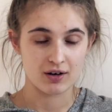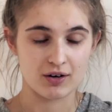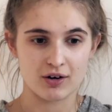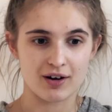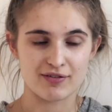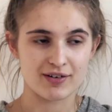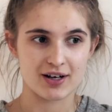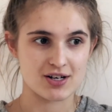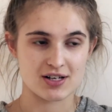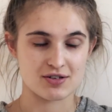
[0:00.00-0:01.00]
God, I feel like I
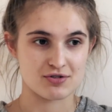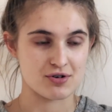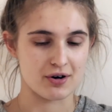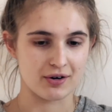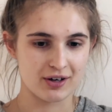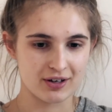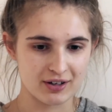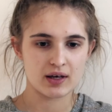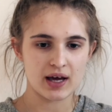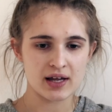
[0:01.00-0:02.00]
just had a stroke.
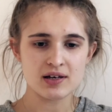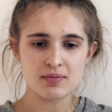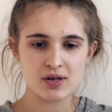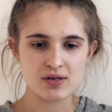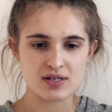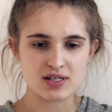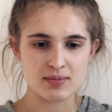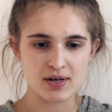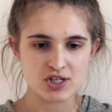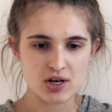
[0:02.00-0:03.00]
Candy Muse,
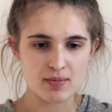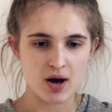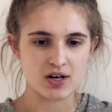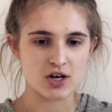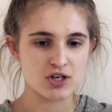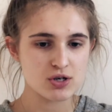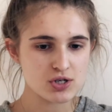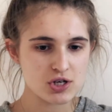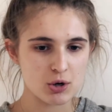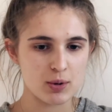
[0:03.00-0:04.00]
Tamisha Iman and
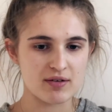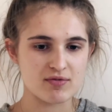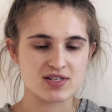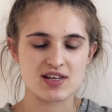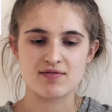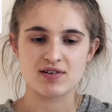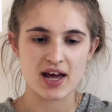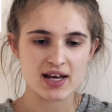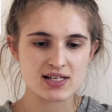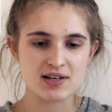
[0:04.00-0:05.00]
Utica Queen received
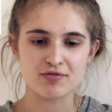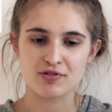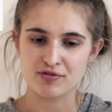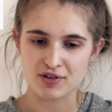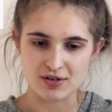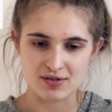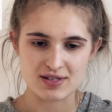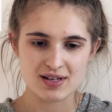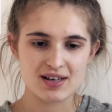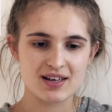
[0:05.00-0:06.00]
negative reviews.
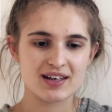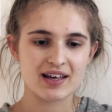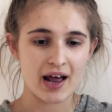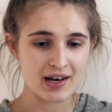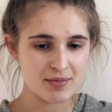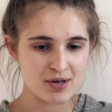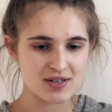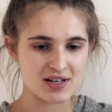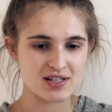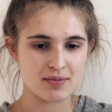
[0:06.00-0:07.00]
Candy Muse
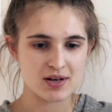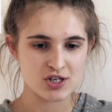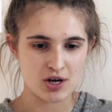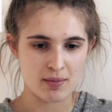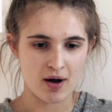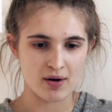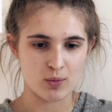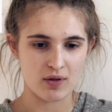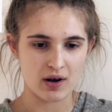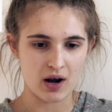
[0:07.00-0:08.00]
and Tamisha Iman
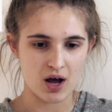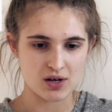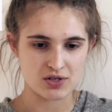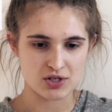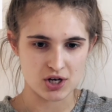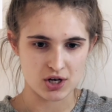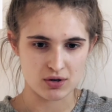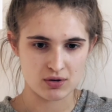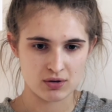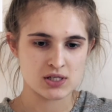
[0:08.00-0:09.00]
were the last
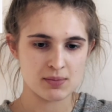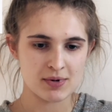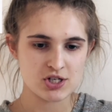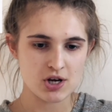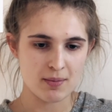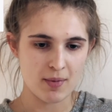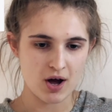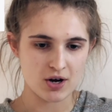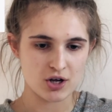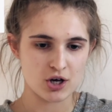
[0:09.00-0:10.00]
2. Tamisha
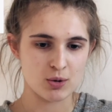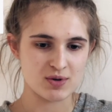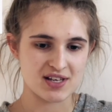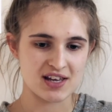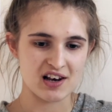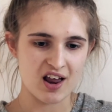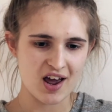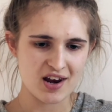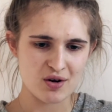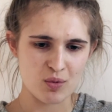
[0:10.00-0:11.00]
Iman, who was in
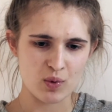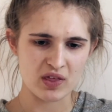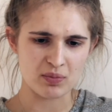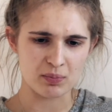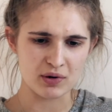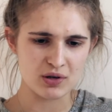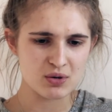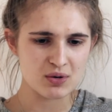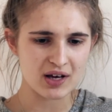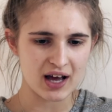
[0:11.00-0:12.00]
line with
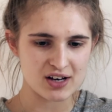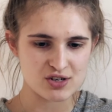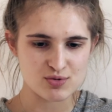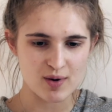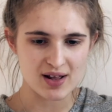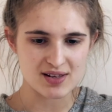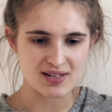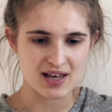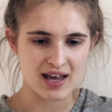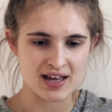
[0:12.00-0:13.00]
Blue Cantrell's
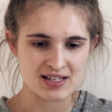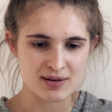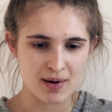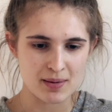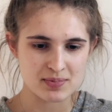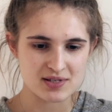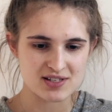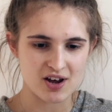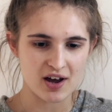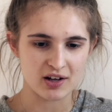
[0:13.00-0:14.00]
Hit 'em Up
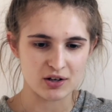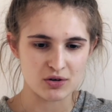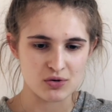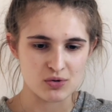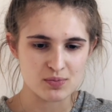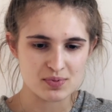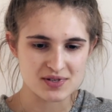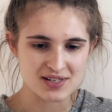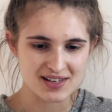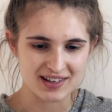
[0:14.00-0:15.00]
style Oops